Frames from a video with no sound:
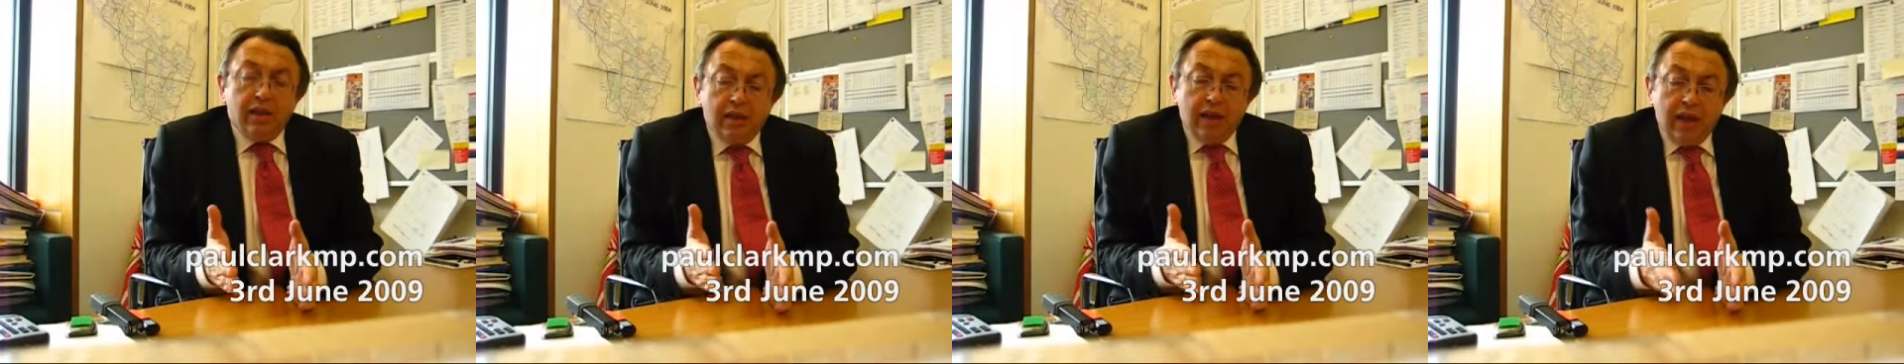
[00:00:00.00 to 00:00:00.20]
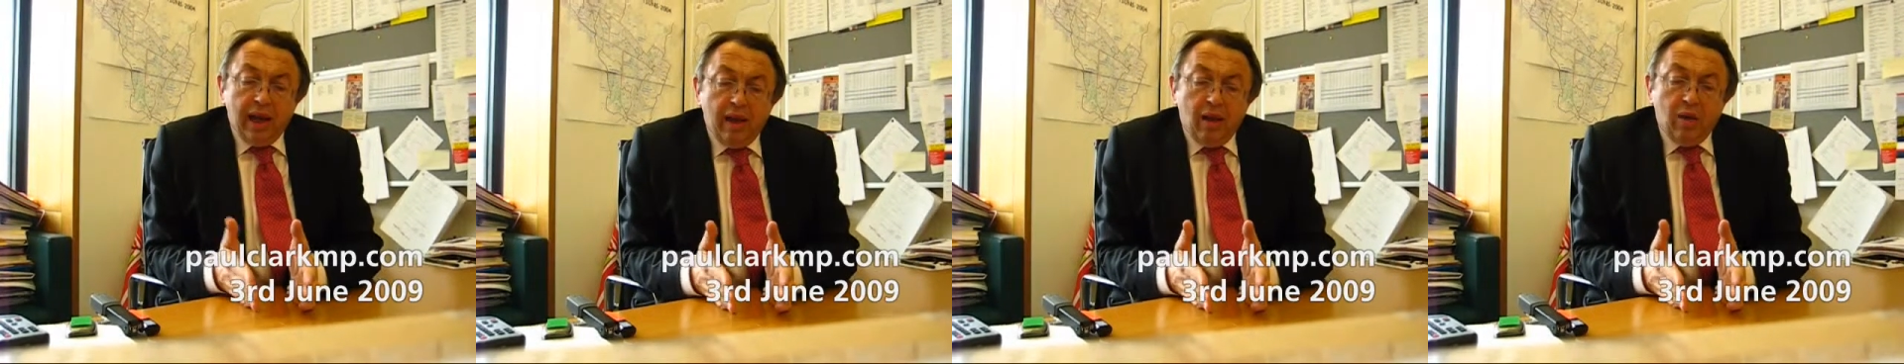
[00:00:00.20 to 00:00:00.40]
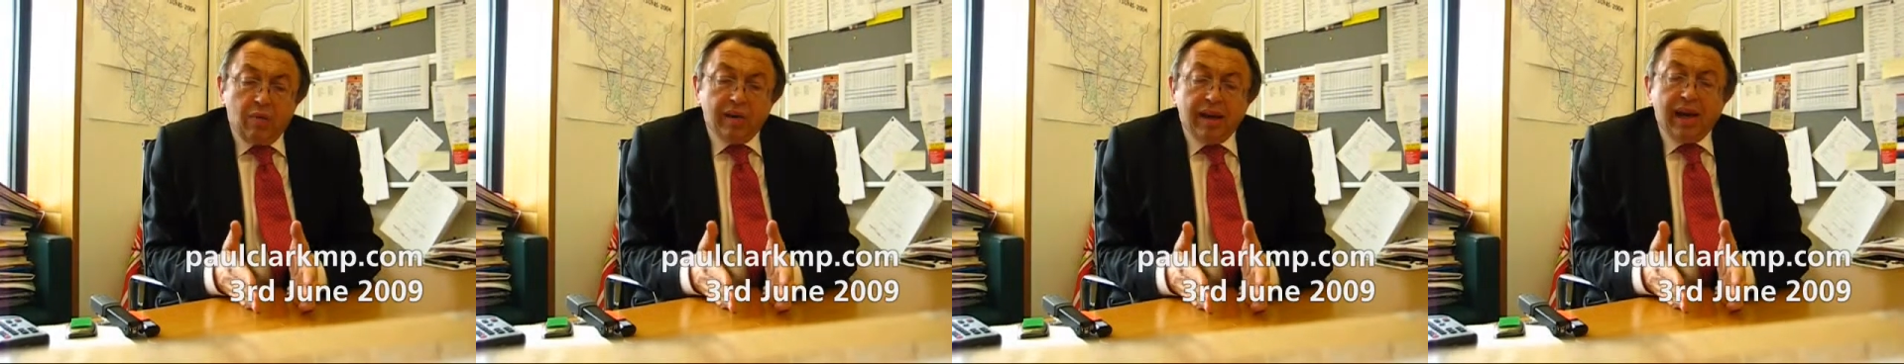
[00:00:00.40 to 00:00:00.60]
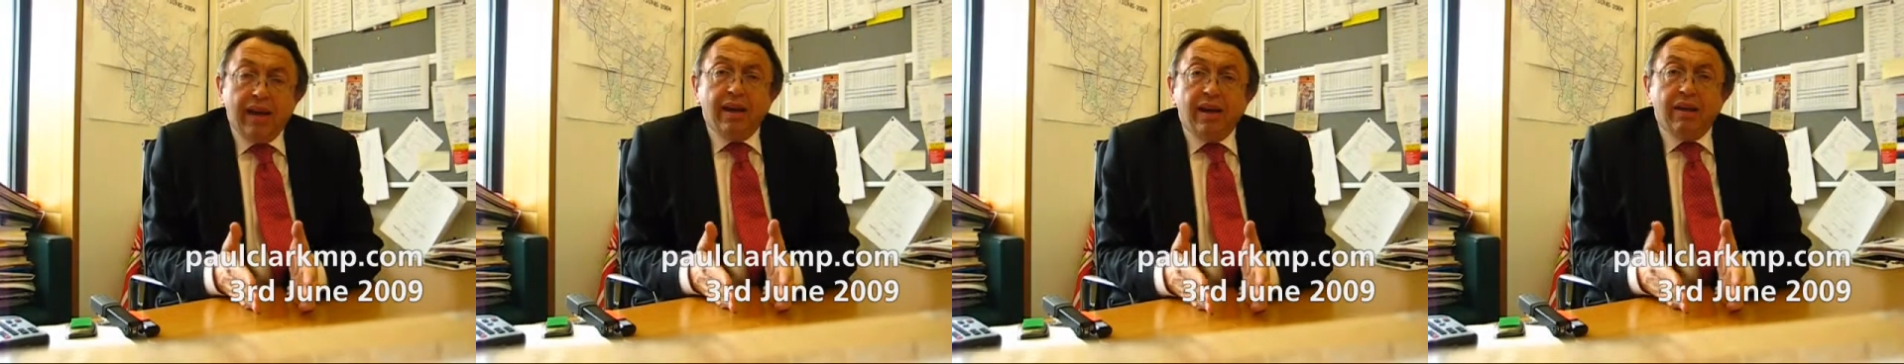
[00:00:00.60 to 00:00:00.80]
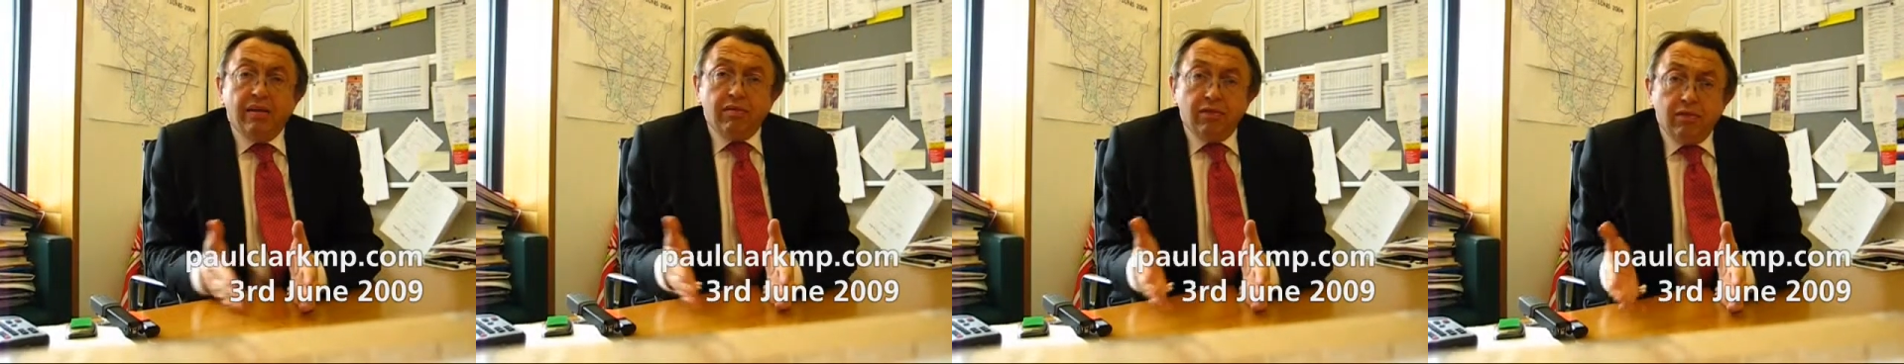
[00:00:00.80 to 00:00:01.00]
to help
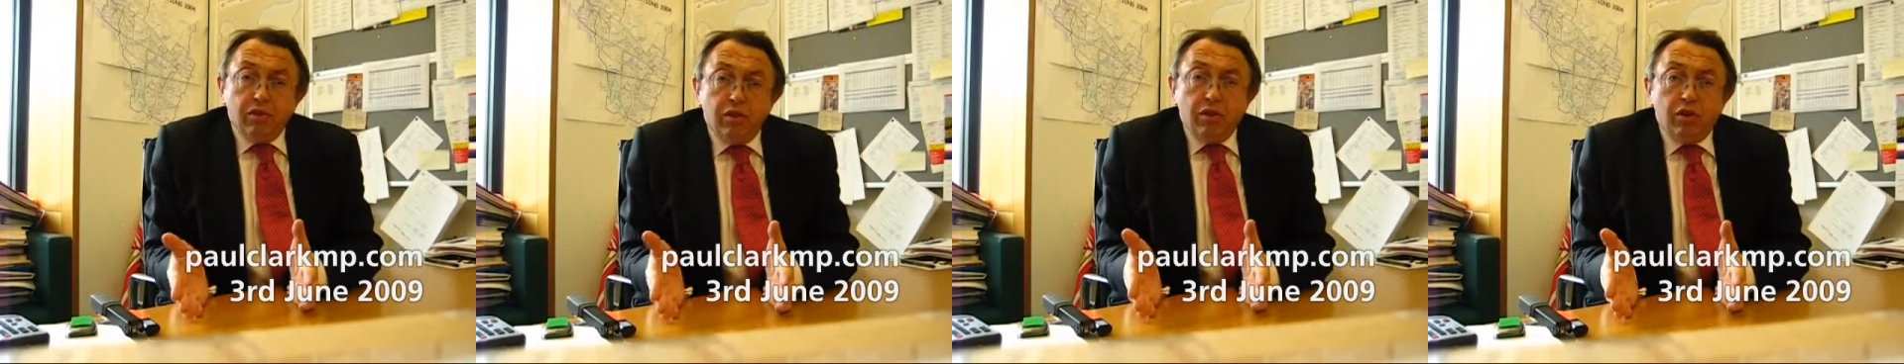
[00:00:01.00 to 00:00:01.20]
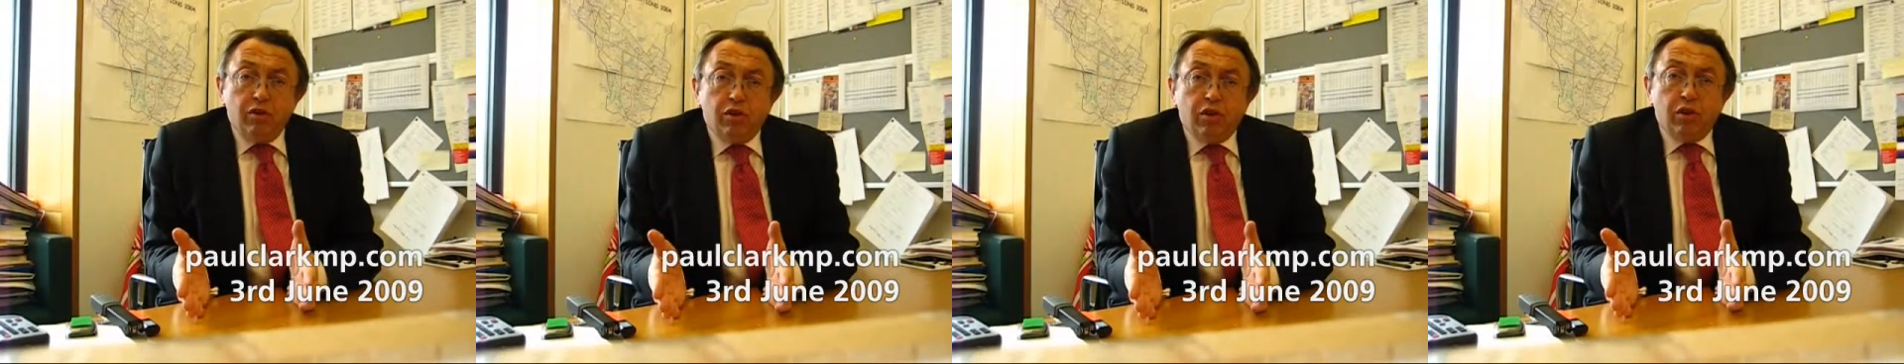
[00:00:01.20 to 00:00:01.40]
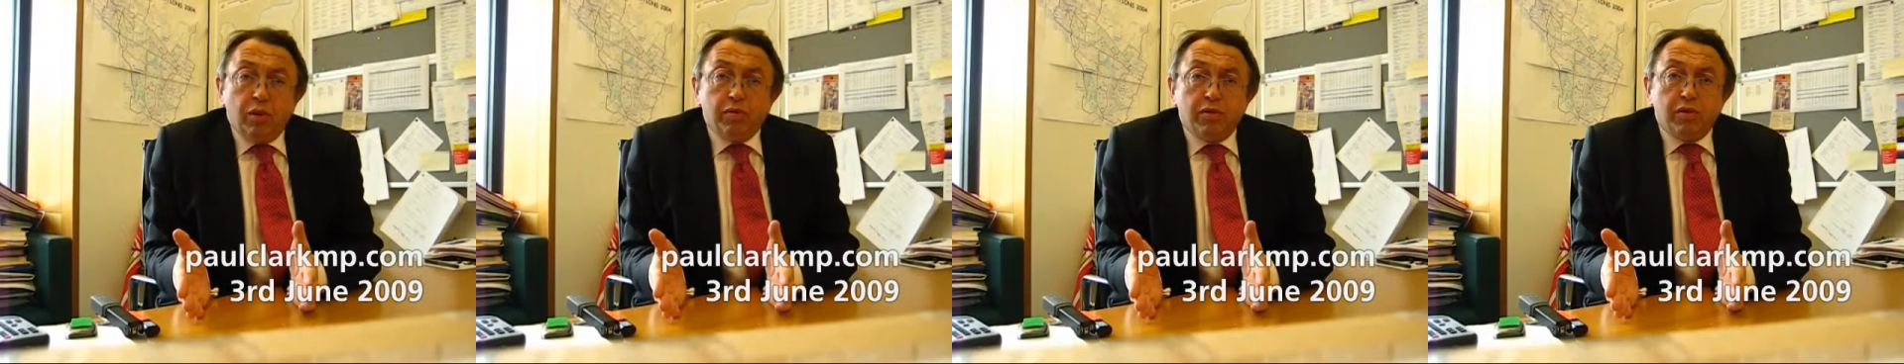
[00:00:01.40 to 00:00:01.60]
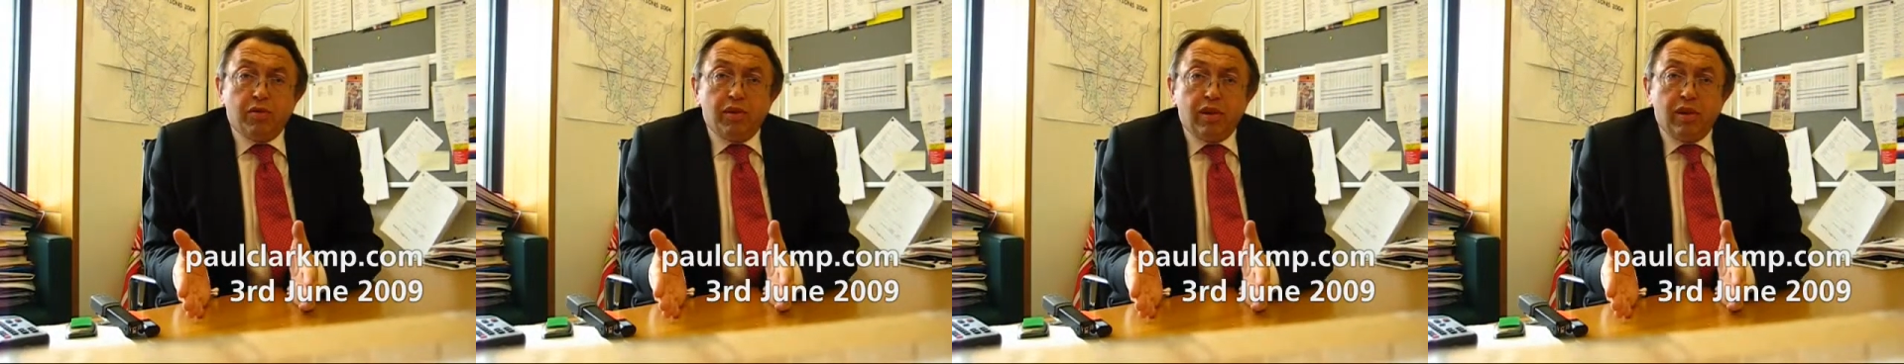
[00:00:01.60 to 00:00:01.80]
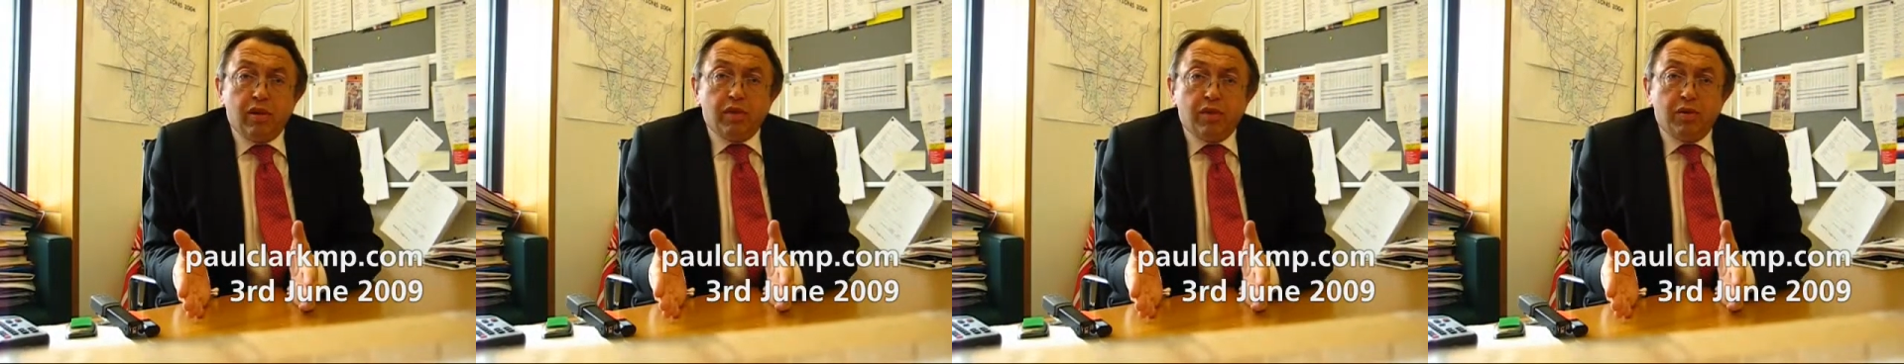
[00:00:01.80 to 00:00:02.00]
get new jobs
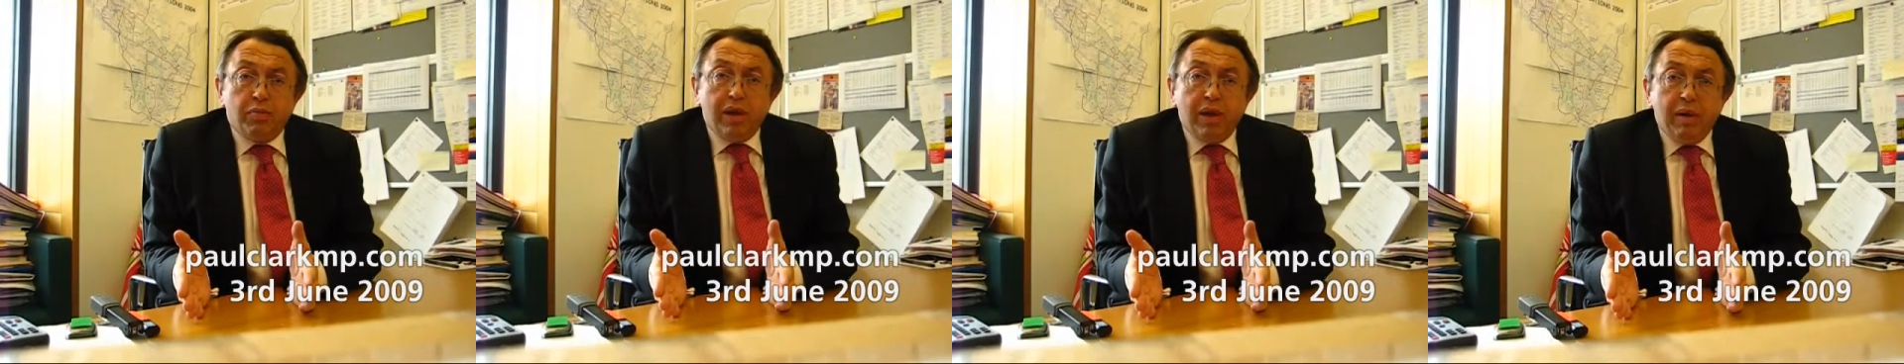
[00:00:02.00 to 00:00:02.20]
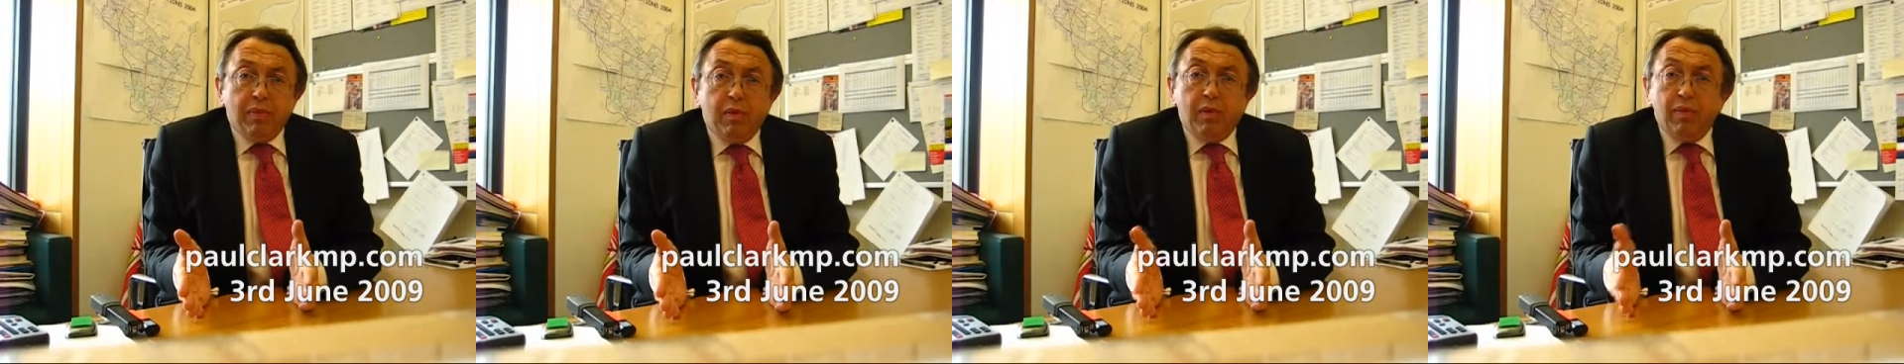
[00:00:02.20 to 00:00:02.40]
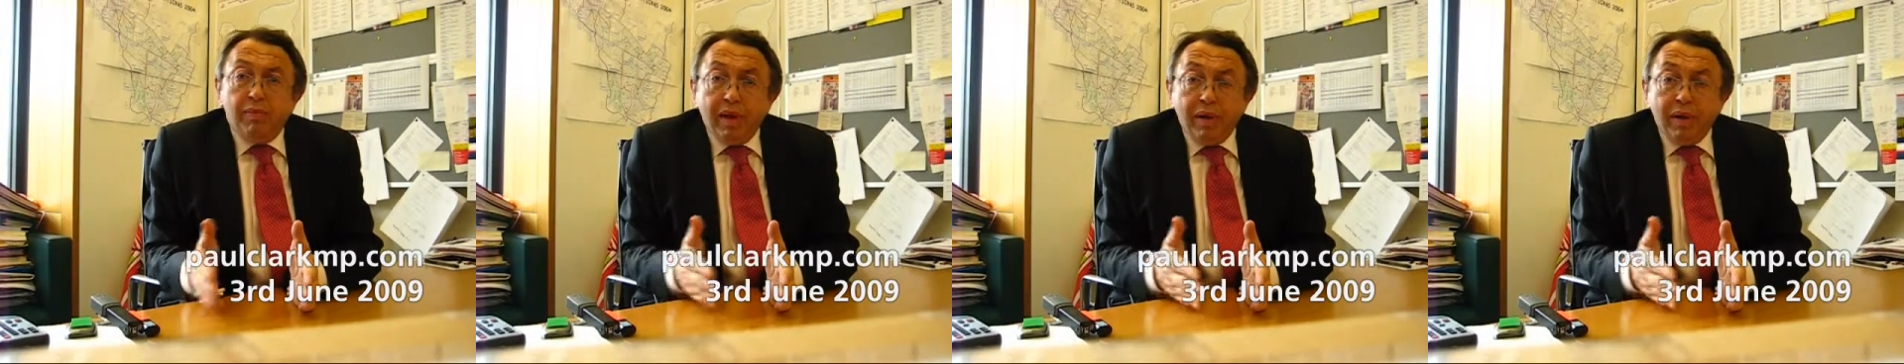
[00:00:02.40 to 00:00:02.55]
for those people,